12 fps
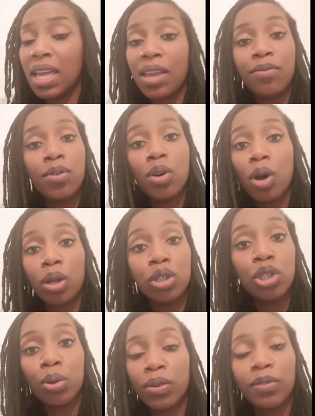if you
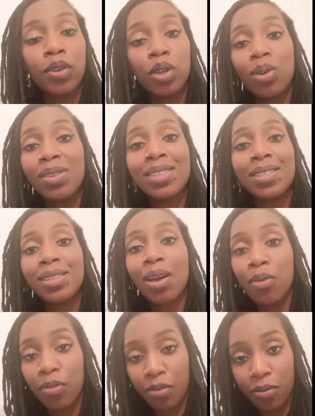can't do it for
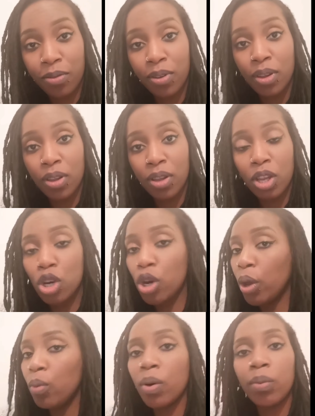yourself,
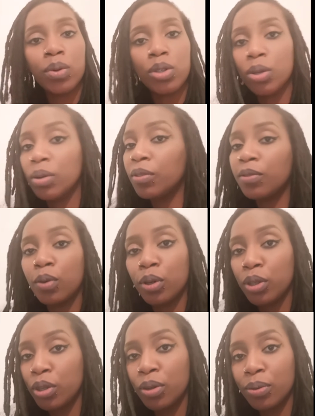no one will do it
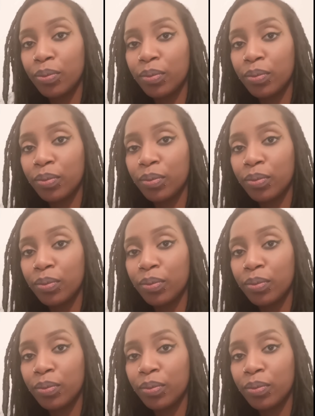for you.